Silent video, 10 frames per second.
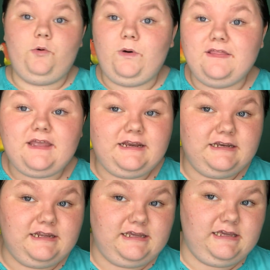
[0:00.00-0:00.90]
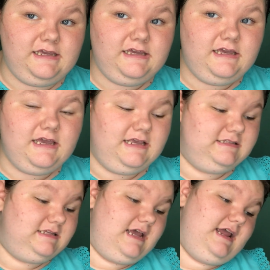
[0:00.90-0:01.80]
What they need to eat
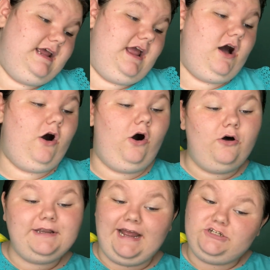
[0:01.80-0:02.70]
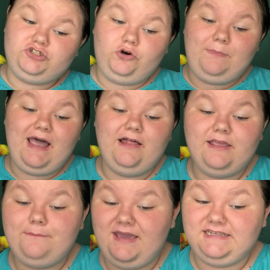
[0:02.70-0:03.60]
is a all-natural
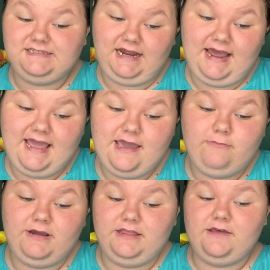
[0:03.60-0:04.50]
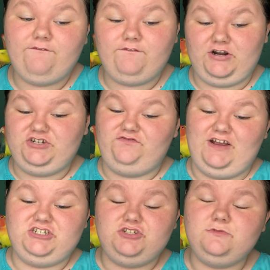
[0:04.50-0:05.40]
pellet-based diet with fresh
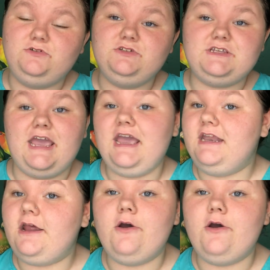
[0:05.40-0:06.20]
vegetables and